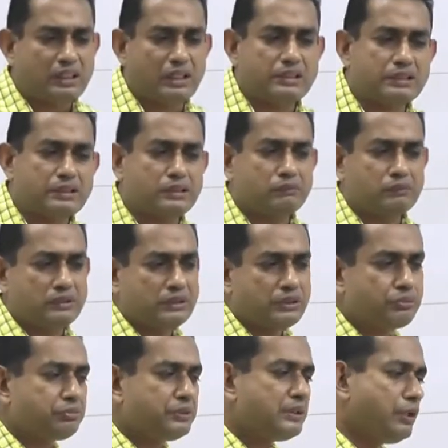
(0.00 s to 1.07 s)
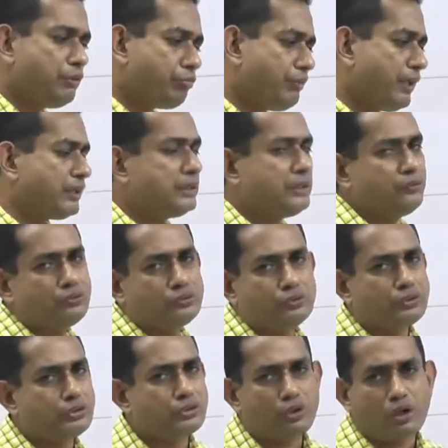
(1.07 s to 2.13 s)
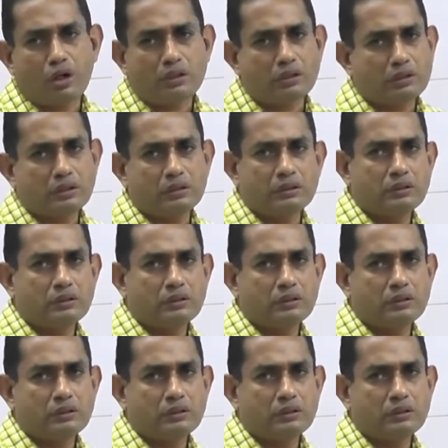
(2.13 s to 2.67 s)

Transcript: customers were defective goods, not